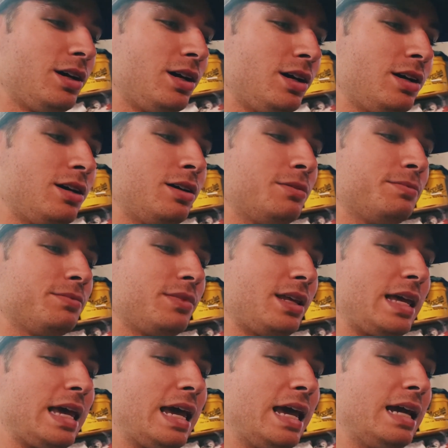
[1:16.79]

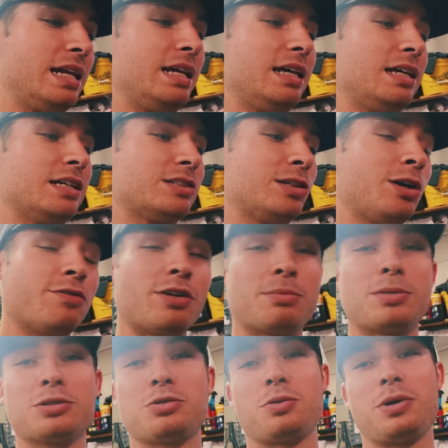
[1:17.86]
It is
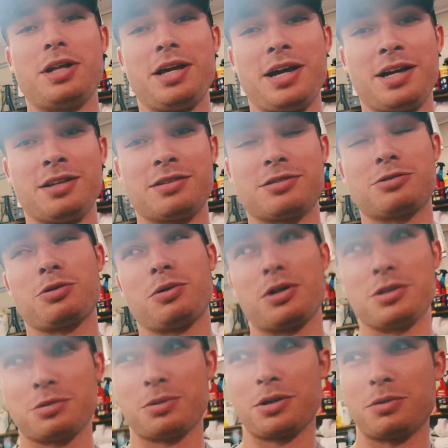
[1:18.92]
November 28th,
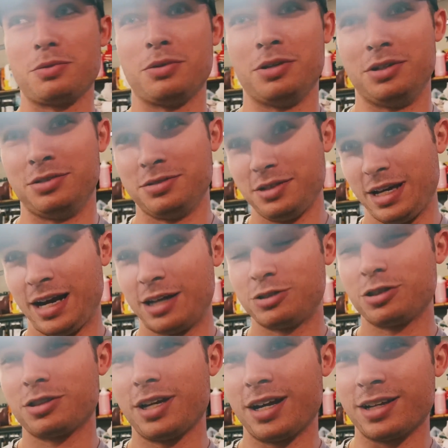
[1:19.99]
2021, and I
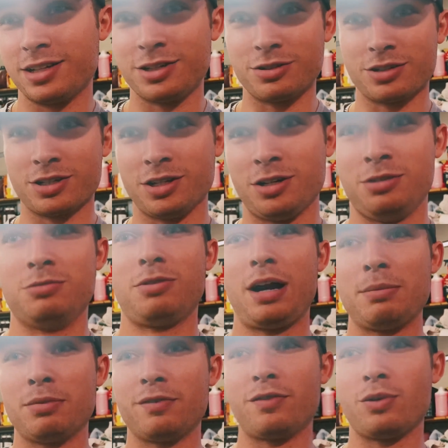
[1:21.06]
took that a year ago,
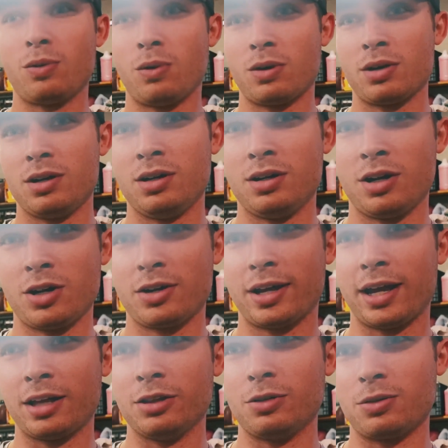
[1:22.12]
right before
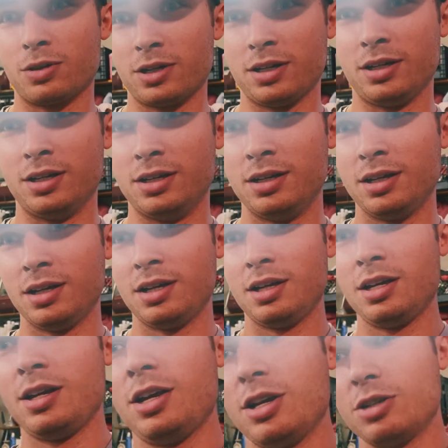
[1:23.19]
Hurricane Laura hit.
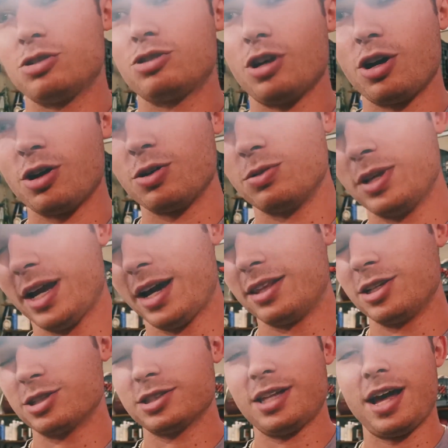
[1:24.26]
So, yeah,
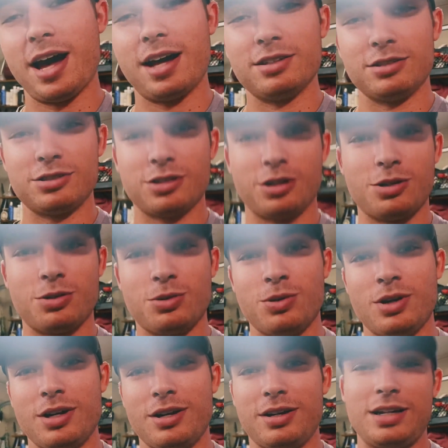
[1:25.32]
there's that.
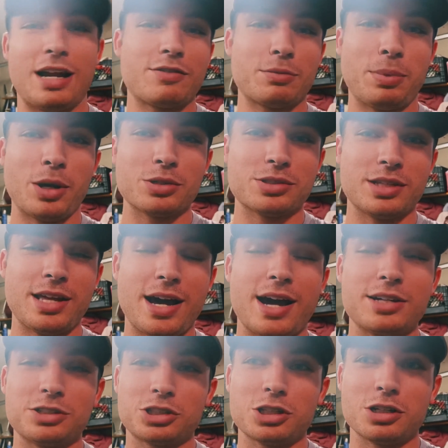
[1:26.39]
So, never posted
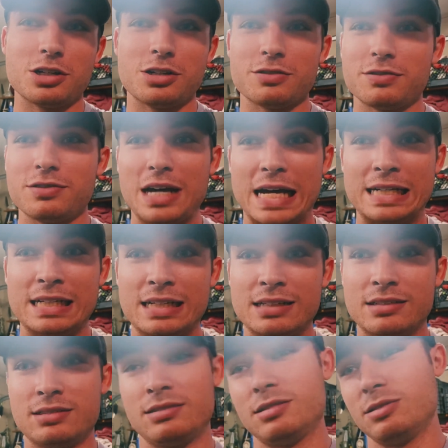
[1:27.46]
that. Should have. I
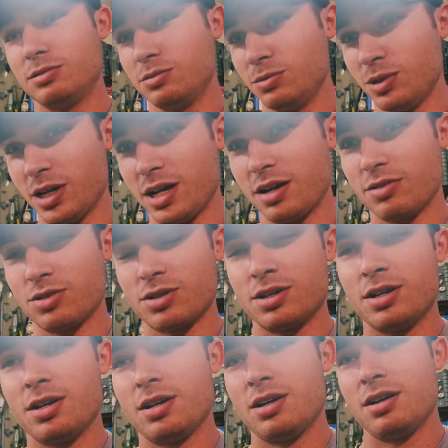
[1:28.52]
didn't.
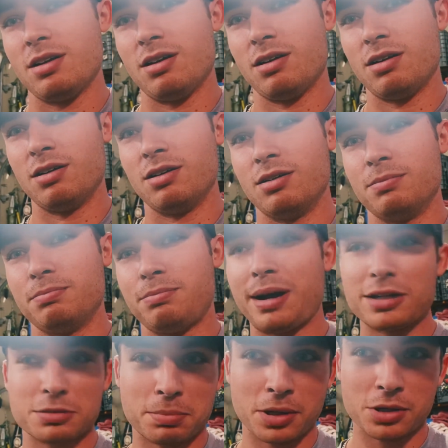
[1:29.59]
Whatever.
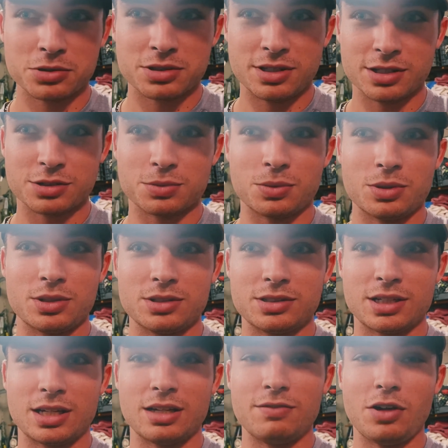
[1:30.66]
About to post this one
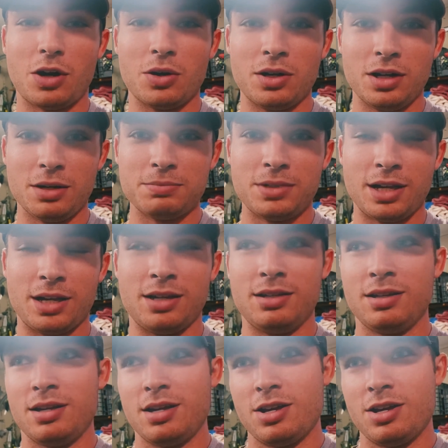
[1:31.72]
to give y'all an update.